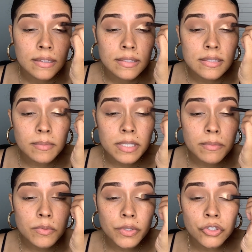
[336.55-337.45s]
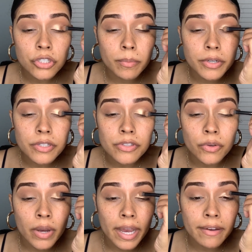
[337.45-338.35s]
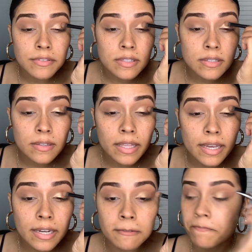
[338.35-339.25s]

Sometimes with shimmers, you have to do that.